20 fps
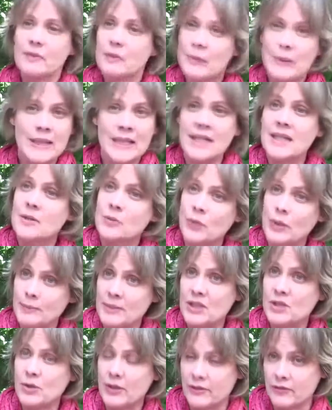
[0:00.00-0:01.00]
need a
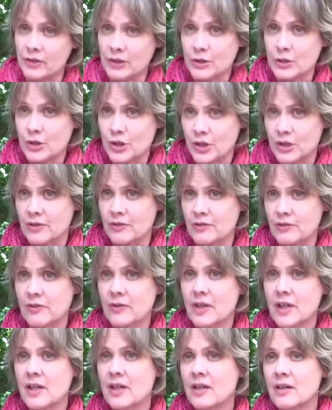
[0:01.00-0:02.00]
women's revolution
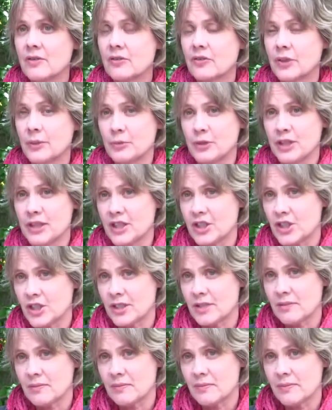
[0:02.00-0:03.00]
from
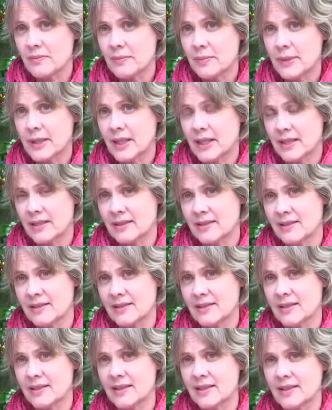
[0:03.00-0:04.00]
religion,
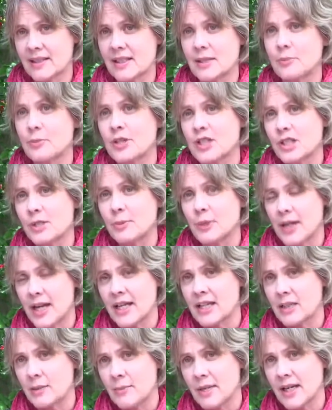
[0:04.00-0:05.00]
because it's the principal
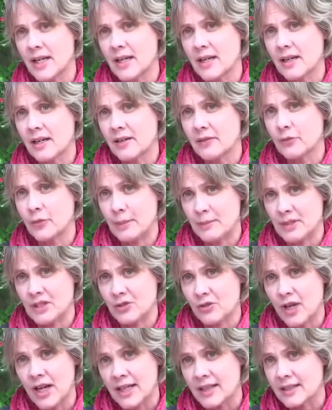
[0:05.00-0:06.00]
enemy of
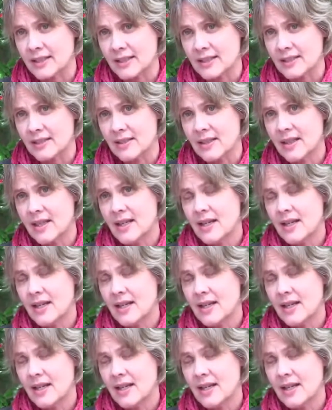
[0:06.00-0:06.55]
women's rights.